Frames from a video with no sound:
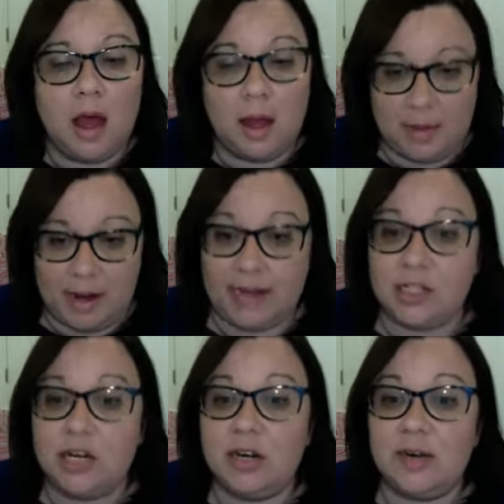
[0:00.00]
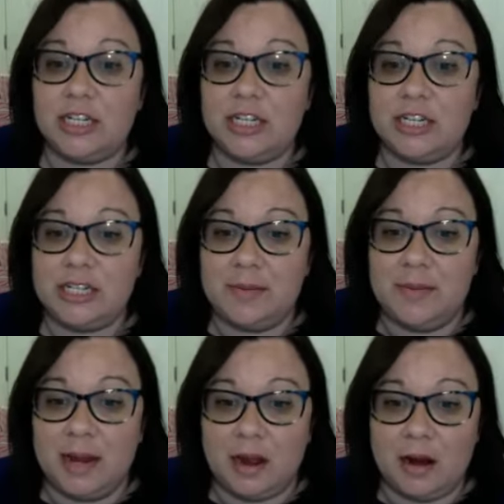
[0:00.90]
I'm going to answer your question in just a
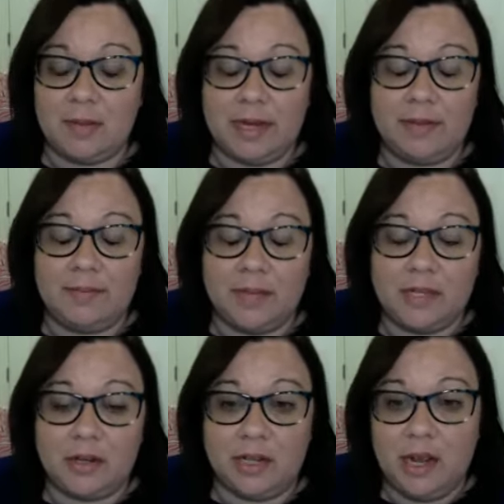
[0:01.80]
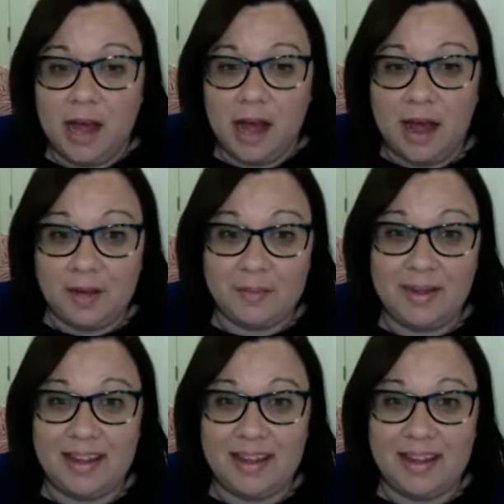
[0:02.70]
minute, Carmelita. Please hold. Um,